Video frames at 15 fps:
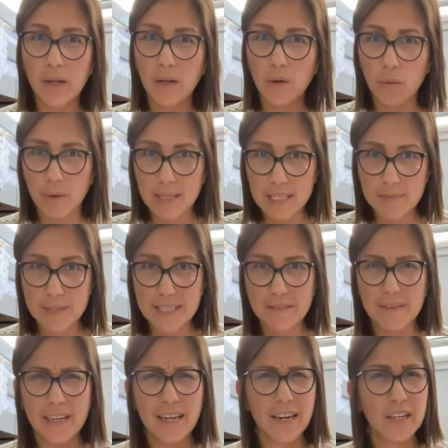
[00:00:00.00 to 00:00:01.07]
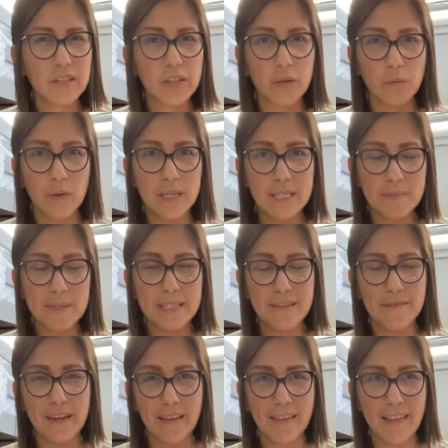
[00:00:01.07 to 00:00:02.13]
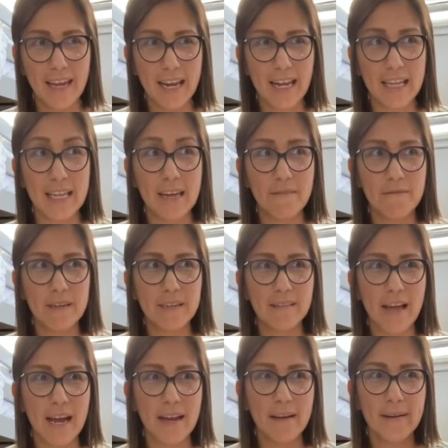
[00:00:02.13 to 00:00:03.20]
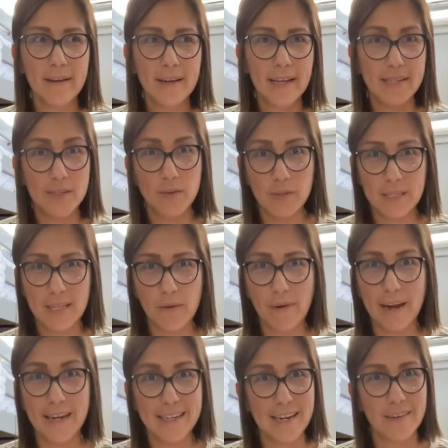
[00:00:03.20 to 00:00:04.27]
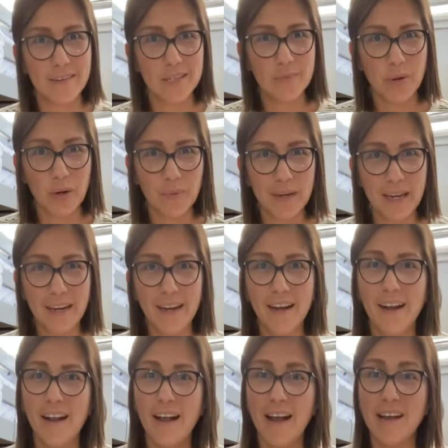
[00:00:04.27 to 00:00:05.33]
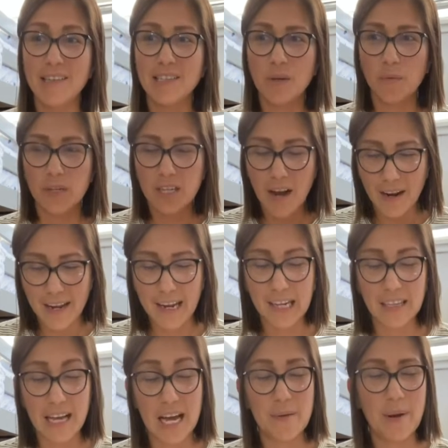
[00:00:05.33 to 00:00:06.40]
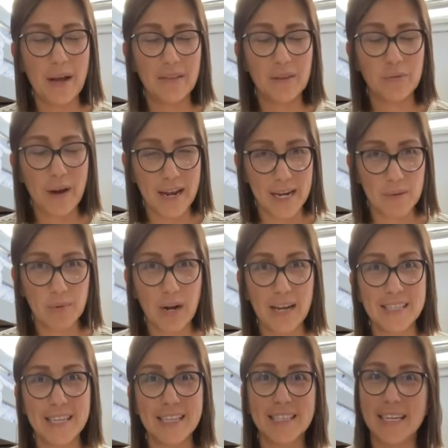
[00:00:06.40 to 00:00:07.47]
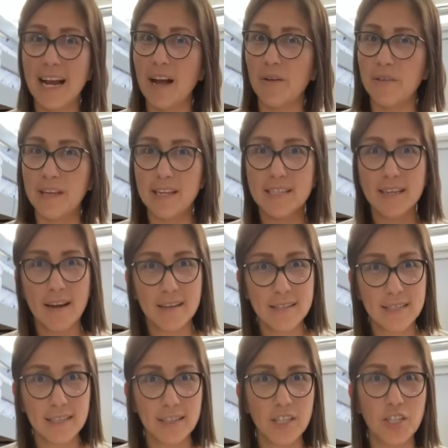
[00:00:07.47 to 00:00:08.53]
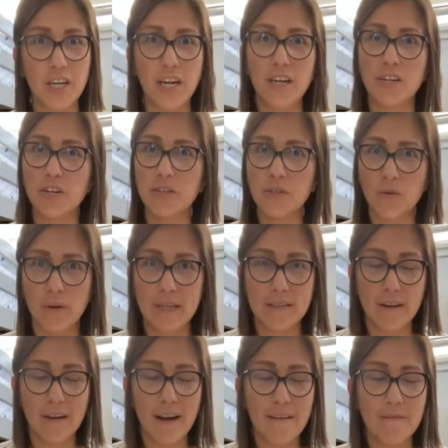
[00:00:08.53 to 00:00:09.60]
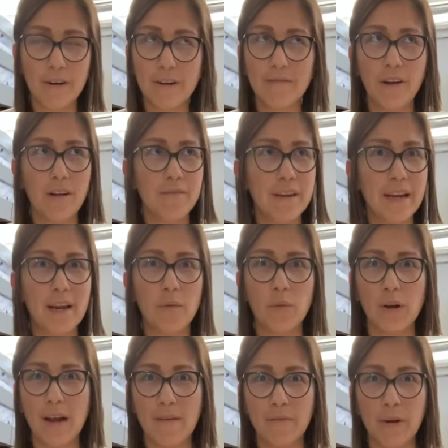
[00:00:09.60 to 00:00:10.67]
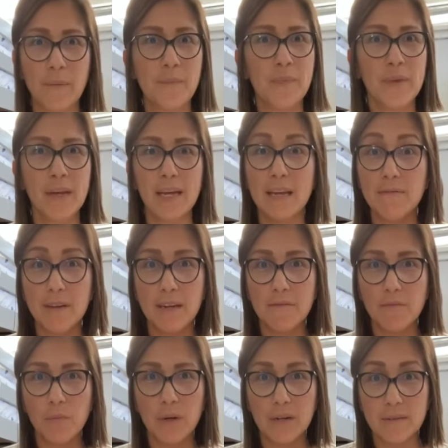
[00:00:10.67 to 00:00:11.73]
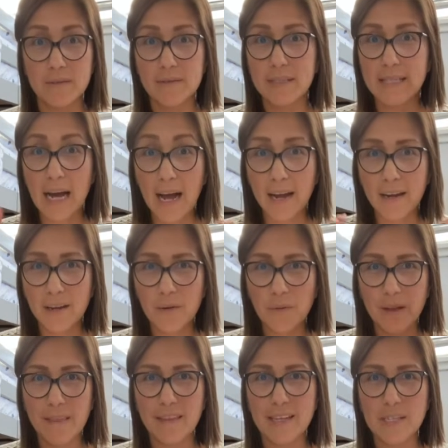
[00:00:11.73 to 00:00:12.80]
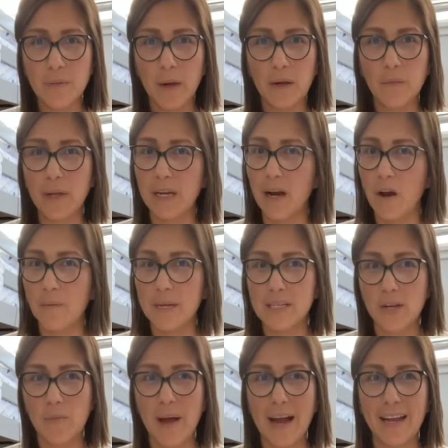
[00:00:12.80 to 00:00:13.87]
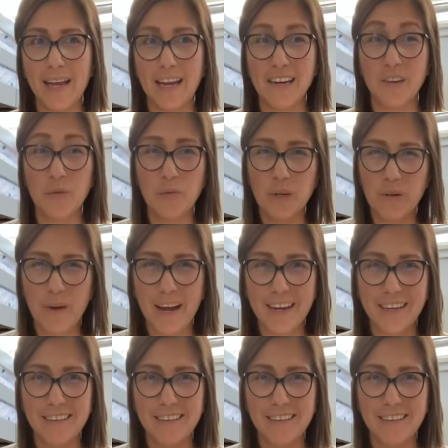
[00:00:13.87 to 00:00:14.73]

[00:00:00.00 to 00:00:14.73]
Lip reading: one specific character or one specific thing, and they feel like as soon as they write it down, it's permanent. And so we're talking a lot about the writing process and how things constantly change. Our stories are ever evolving. We're never, even if we're done with this one, we can always go back and rewrite it